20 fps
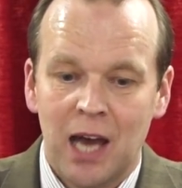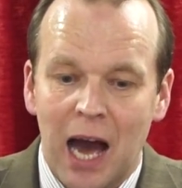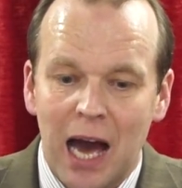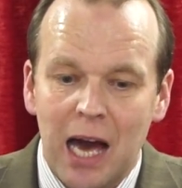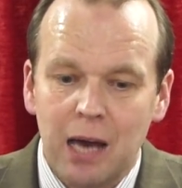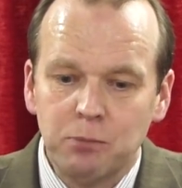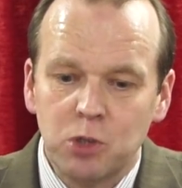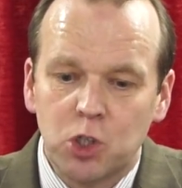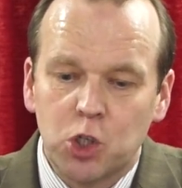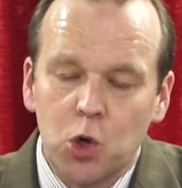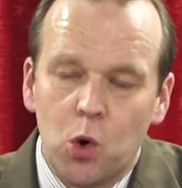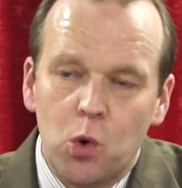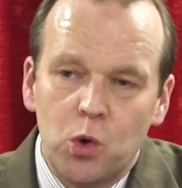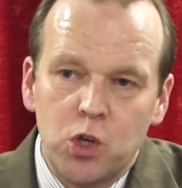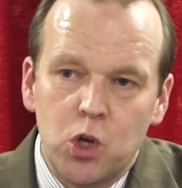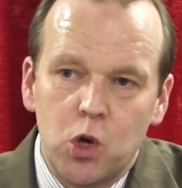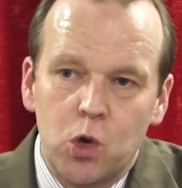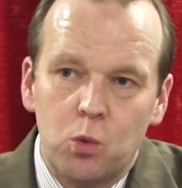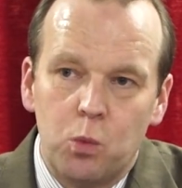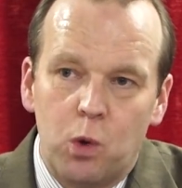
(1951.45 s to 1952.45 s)
I'm
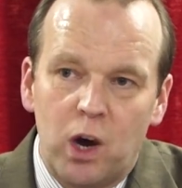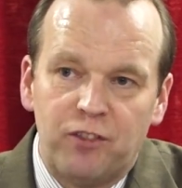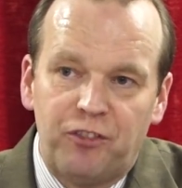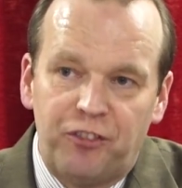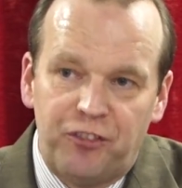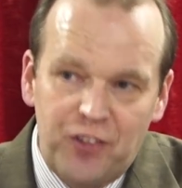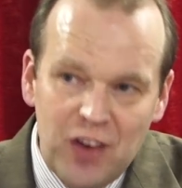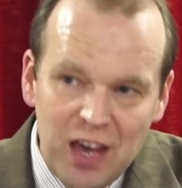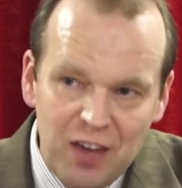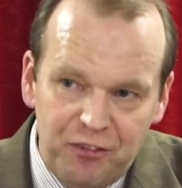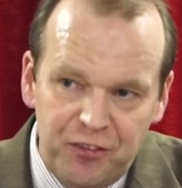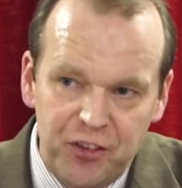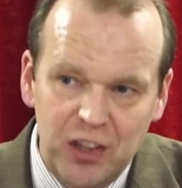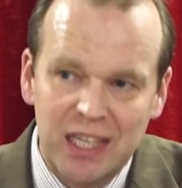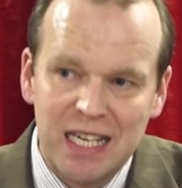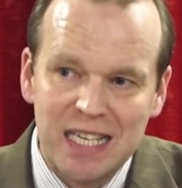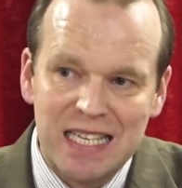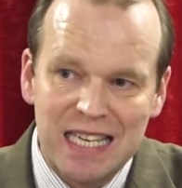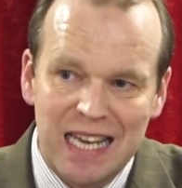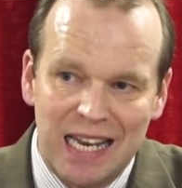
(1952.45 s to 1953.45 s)
showing you what
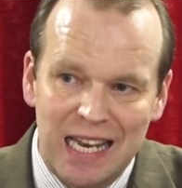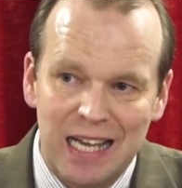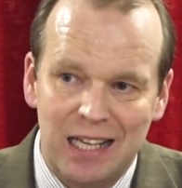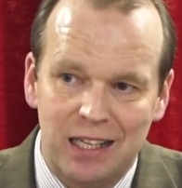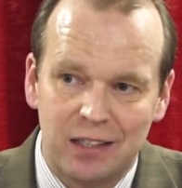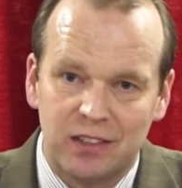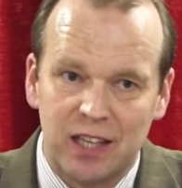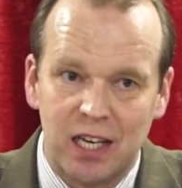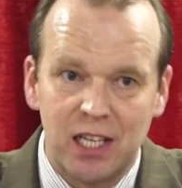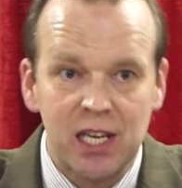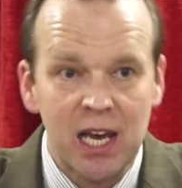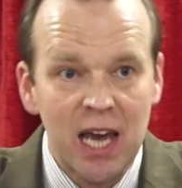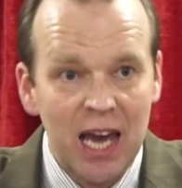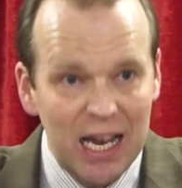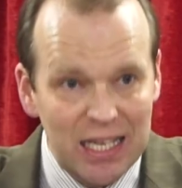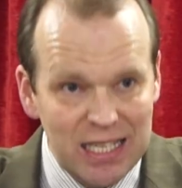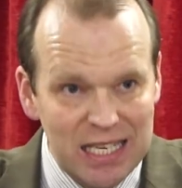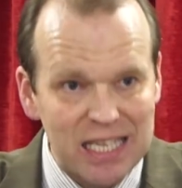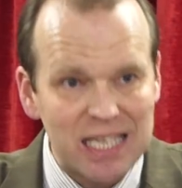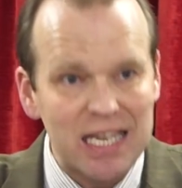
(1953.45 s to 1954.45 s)
faithfulness in little things,
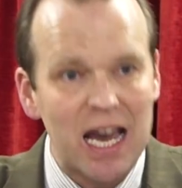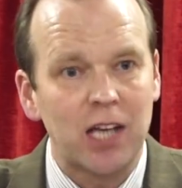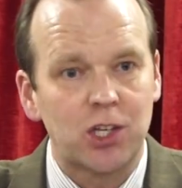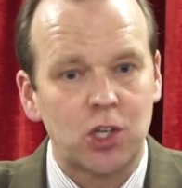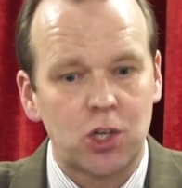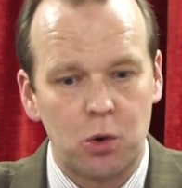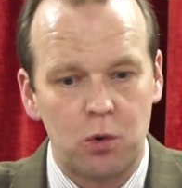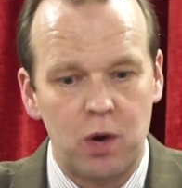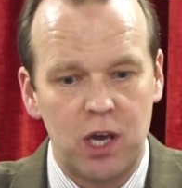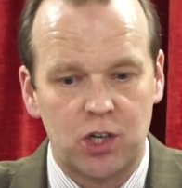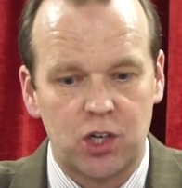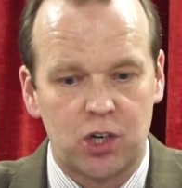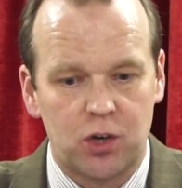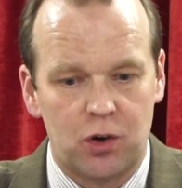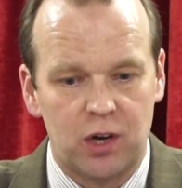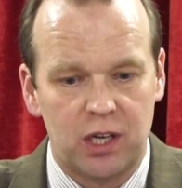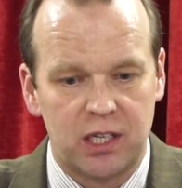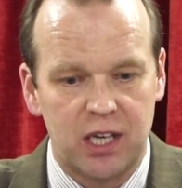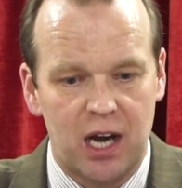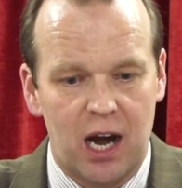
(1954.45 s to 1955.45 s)
it saturates
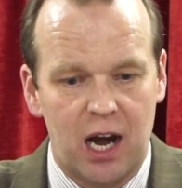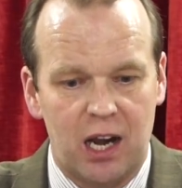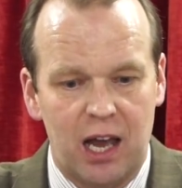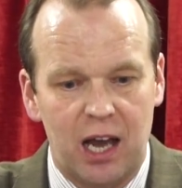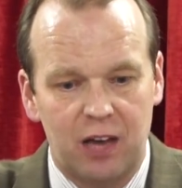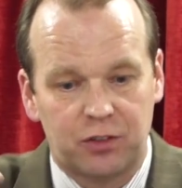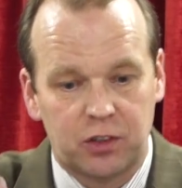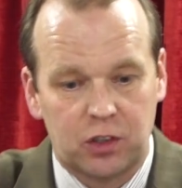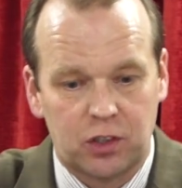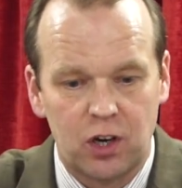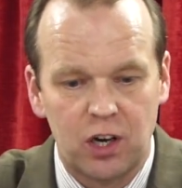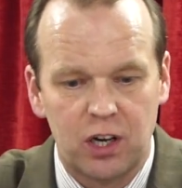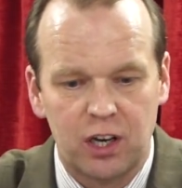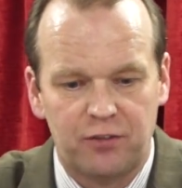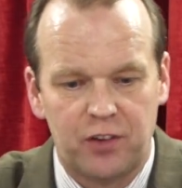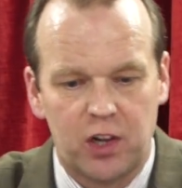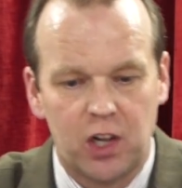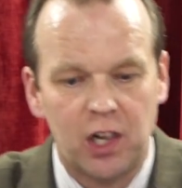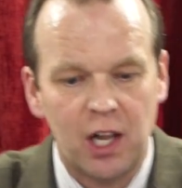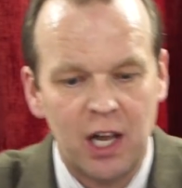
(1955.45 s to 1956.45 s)
your entire life. Third
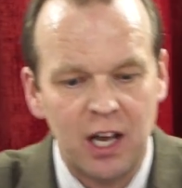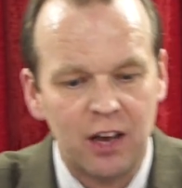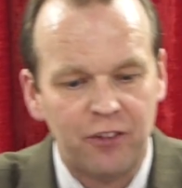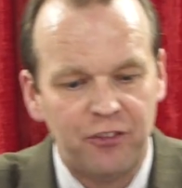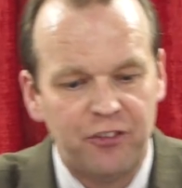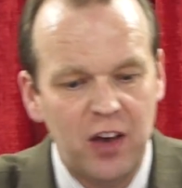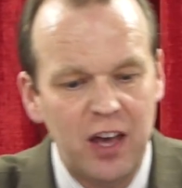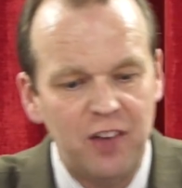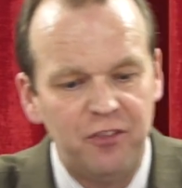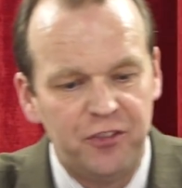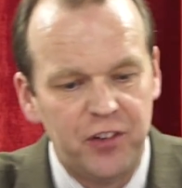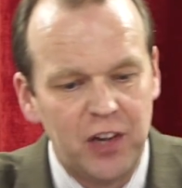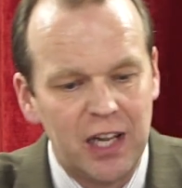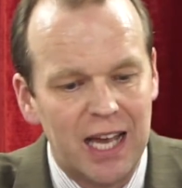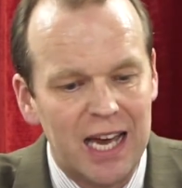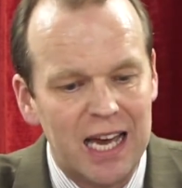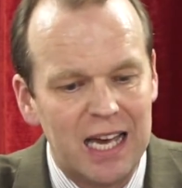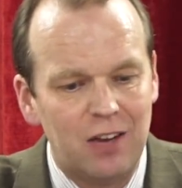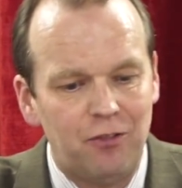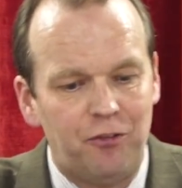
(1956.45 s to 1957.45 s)
of all, faithful
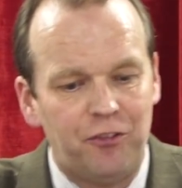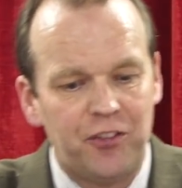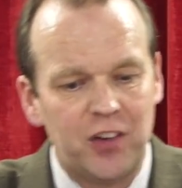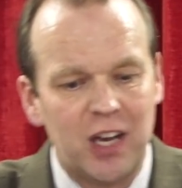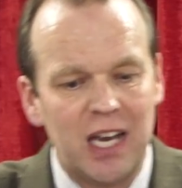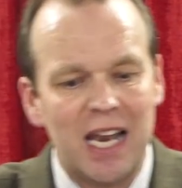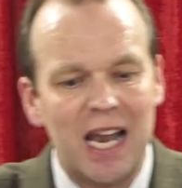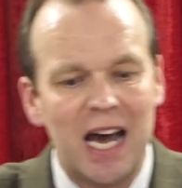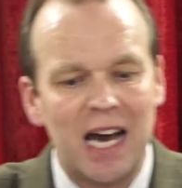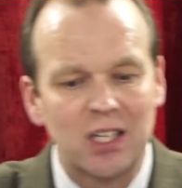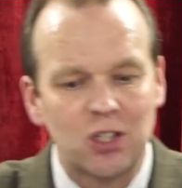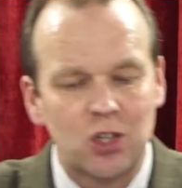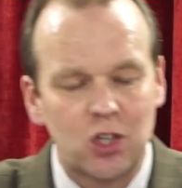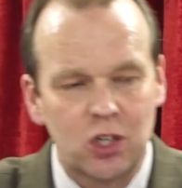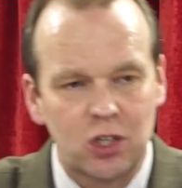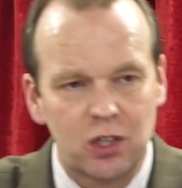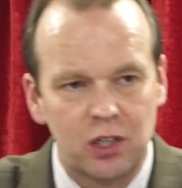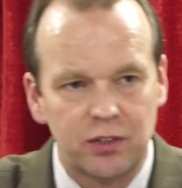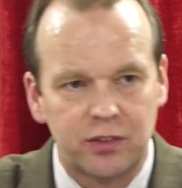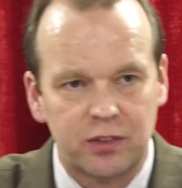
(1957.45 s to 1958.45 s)
in
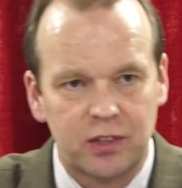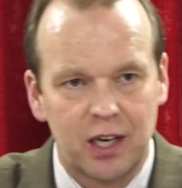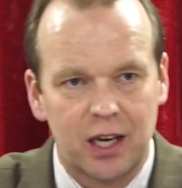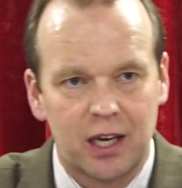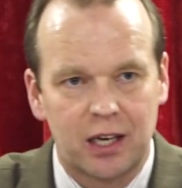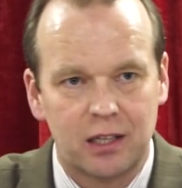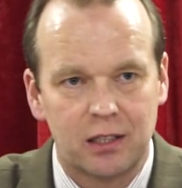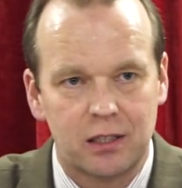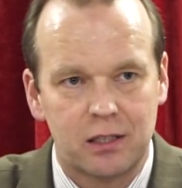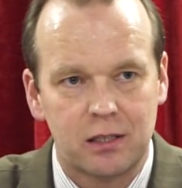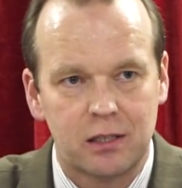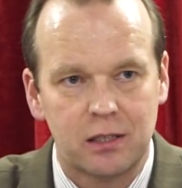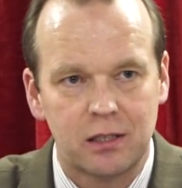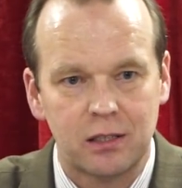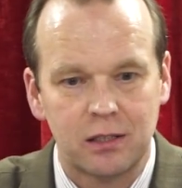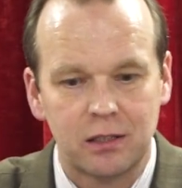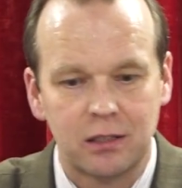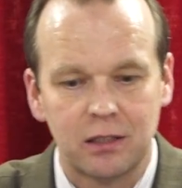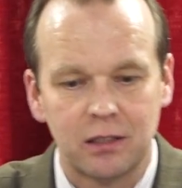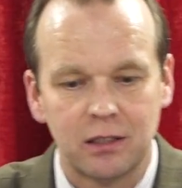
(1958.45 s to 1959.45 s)
financial things.